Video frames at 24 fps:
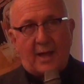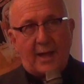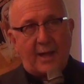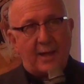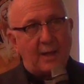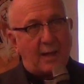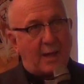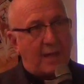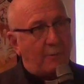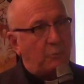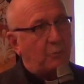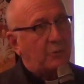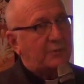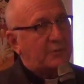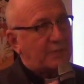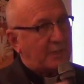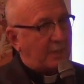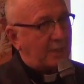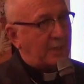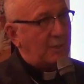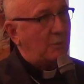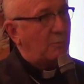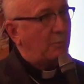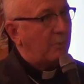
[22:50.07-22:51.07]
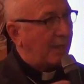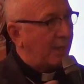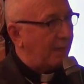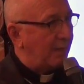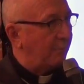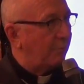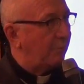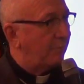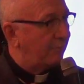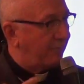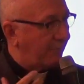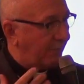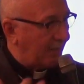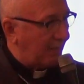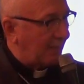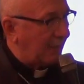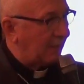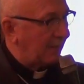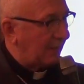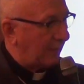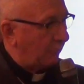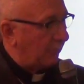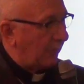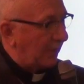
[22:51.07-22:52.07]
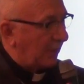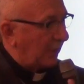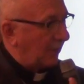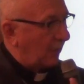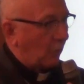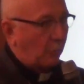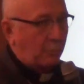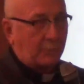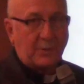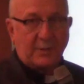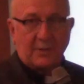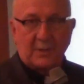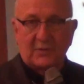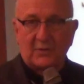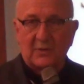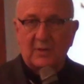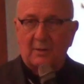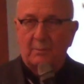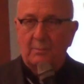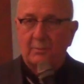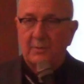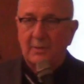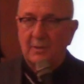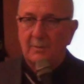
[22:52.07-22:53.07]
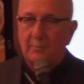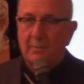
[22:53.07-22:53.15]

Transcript: I will tell you my thing, and then we can open this up.